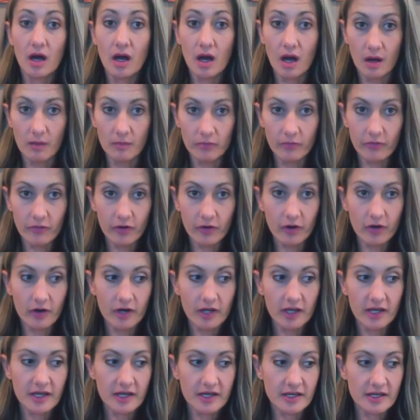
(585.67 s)

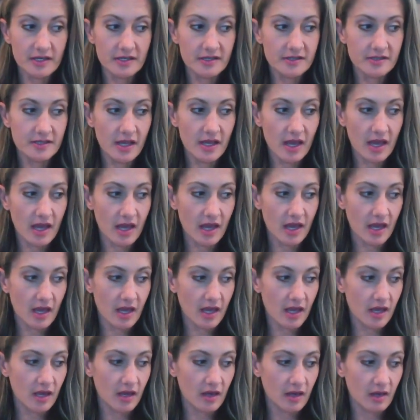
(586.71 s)
Comfort is
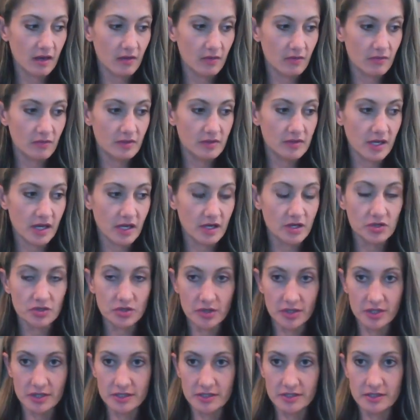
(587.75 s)
a
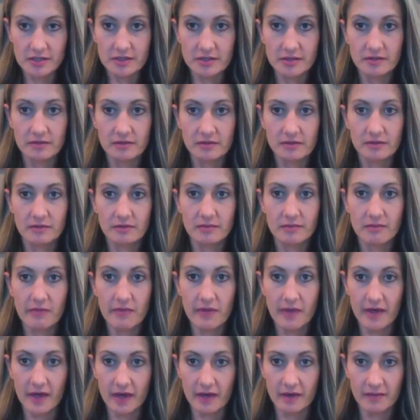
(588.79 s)
dangerous
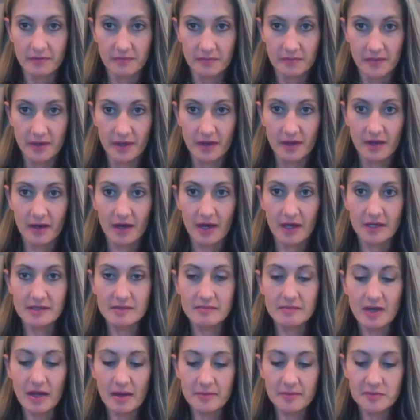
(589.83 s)
thing. And
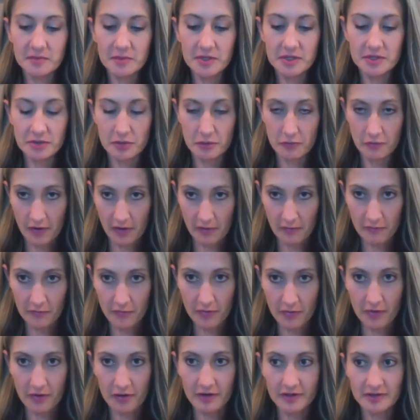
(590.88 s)
sometimes we deserve
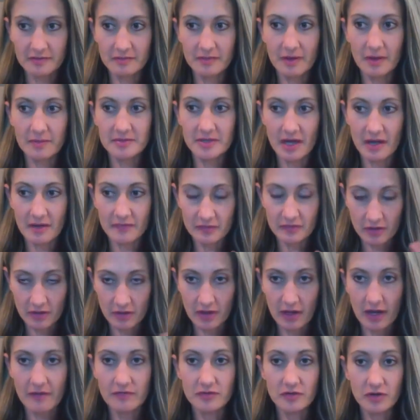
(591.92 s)
comfort. And sometimes like after
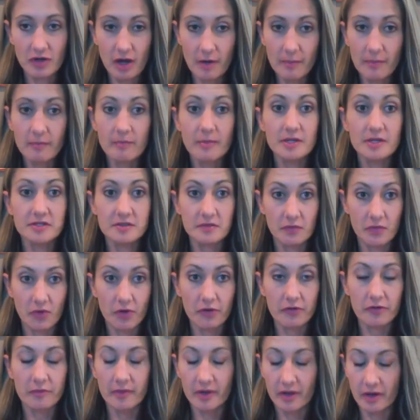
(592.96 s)
a couple months of
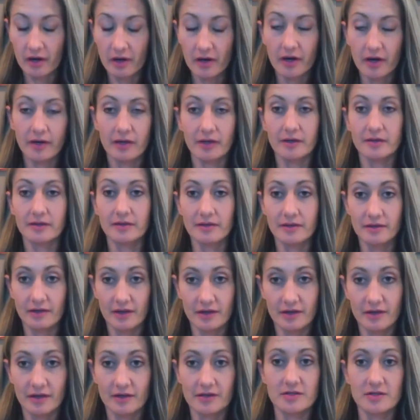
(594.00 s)
growth, I'm like, all right,
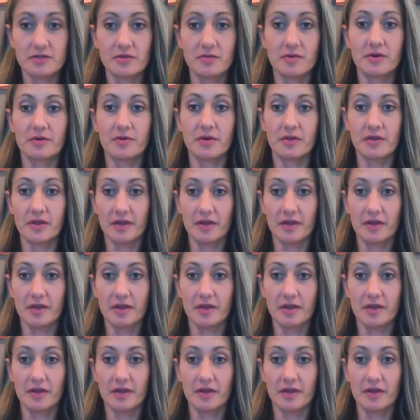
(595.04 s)
I just don't want to